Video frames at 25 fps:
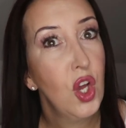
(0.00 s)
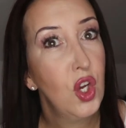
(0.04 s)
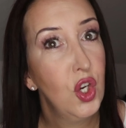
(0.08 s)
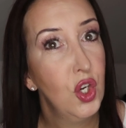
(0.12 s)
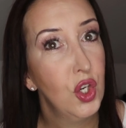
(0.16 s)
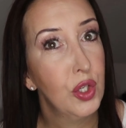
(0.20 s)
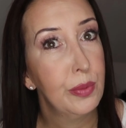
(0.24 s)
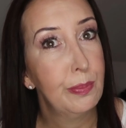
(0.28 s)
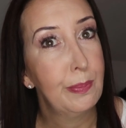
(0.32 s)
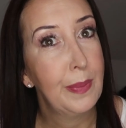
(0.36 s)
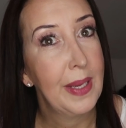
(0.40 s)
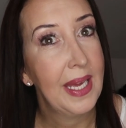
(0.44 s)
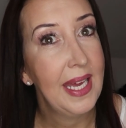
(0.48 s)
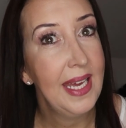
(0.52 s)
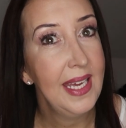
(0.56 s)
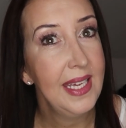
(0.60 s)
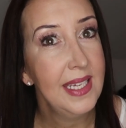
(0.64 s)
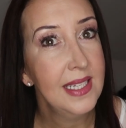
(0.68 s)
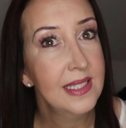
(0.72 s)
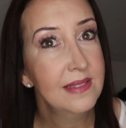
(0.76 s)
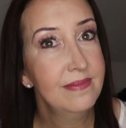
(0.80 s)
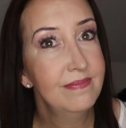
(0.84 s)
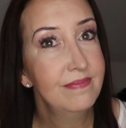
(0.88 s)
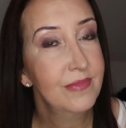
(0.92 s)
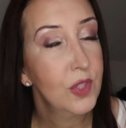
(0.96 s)
Could
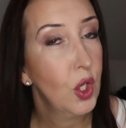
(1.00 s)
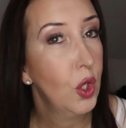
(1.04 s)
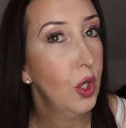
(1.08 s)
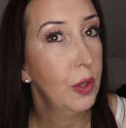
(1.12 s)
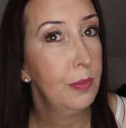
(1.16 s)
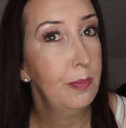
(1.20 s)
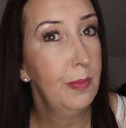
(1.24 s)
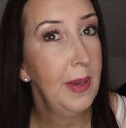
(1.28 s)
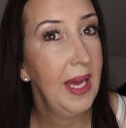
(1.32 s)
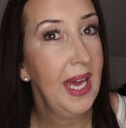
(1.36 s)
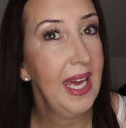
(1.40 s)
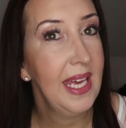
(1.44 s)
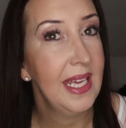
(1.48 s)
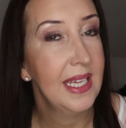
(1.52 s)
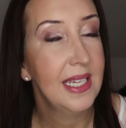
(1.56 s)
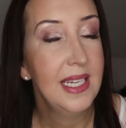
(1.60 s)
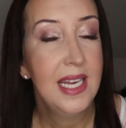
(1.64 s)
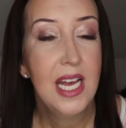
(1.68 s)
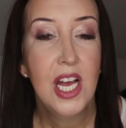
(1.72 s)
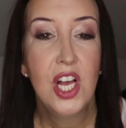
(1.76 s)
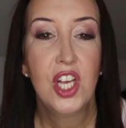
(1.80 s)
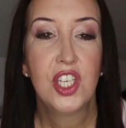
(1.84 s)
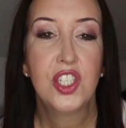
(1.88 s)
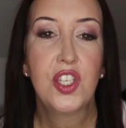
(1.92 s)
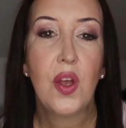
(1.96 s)
be, could be.
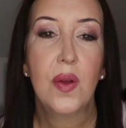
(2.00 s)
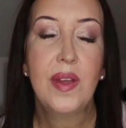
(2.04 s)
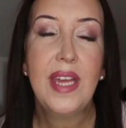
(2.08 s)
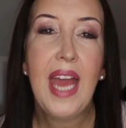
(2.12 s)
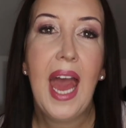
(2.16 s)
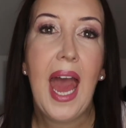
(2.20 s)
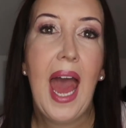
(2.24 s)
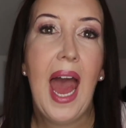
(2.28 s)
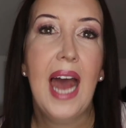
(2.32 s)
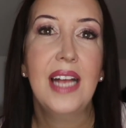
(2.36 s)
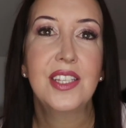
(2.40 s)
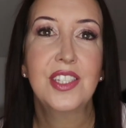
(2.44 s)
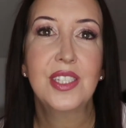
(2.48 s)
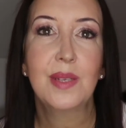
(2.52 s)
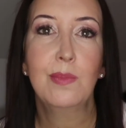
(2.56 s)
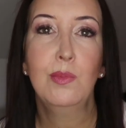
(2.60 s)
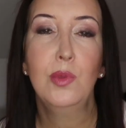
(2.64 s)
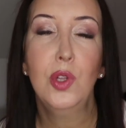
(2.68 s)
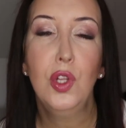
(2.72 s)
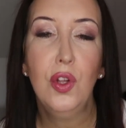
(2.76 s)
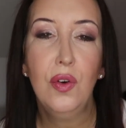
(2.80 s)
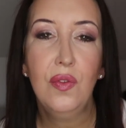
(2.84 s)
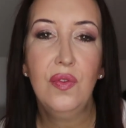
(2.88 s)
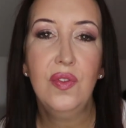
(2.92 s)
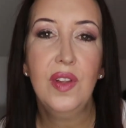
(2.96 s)
So yeah, I had some
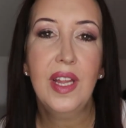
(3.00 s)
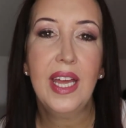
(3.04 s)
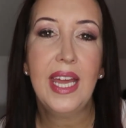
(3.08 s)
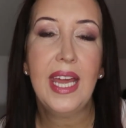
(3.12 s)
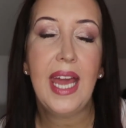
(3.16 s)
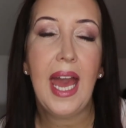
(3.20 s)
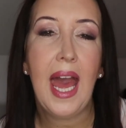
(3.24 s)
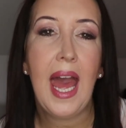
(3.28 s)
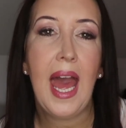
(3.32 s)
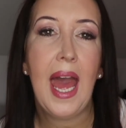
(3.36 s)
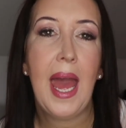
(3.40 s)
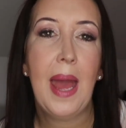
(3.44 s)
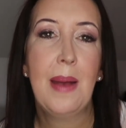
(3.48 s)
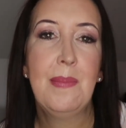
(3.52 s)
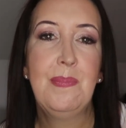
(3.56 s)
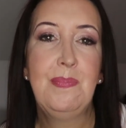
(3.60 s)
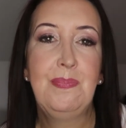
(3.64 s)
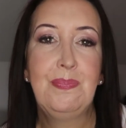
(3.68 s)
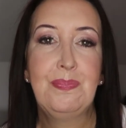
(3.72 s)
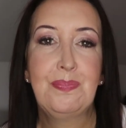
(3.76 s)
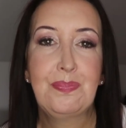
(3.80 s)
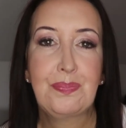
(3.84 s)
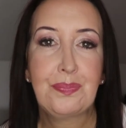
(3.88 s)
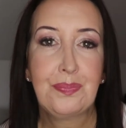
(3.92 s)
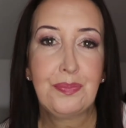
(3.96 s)
lovely,
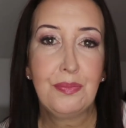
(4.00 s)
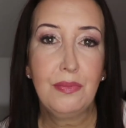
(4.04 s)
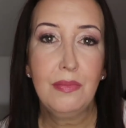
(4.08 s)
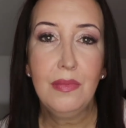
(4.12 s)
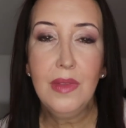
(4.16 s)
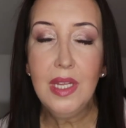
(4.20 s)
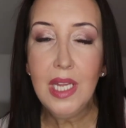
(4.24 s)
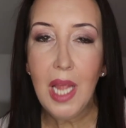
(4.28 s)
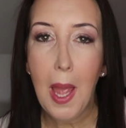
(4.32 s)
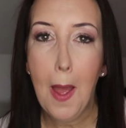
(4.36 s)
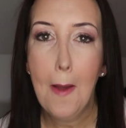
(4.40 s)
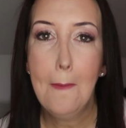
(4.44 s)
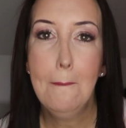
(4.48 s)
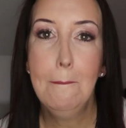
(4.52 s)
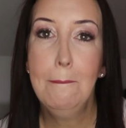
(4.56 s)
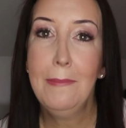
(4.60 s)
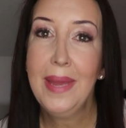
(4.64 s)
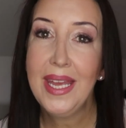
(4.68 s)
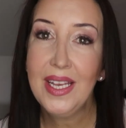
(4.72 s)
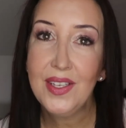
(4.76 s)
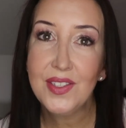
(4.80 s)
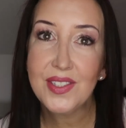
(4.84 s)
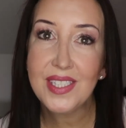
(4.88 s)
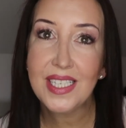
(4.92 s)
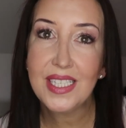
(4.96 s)
um,
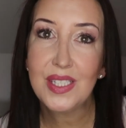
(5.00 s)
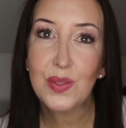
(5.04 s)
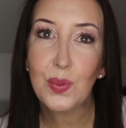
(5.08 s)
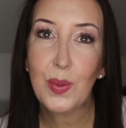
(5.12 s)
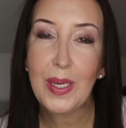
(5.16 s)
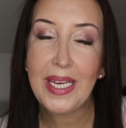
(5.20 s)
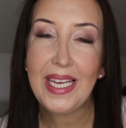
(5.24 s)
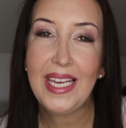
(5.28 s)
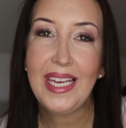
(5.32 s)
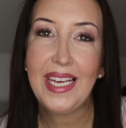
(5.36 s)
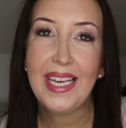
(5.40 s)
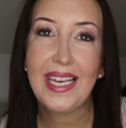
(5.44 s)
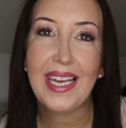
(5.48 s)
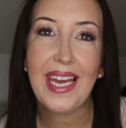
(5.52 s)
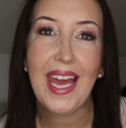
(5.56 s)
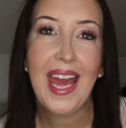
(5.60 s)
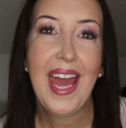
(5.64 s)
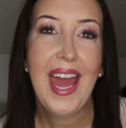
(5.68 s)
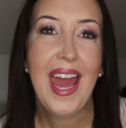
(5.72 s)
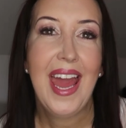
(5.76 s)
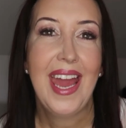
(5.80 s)
meals this week.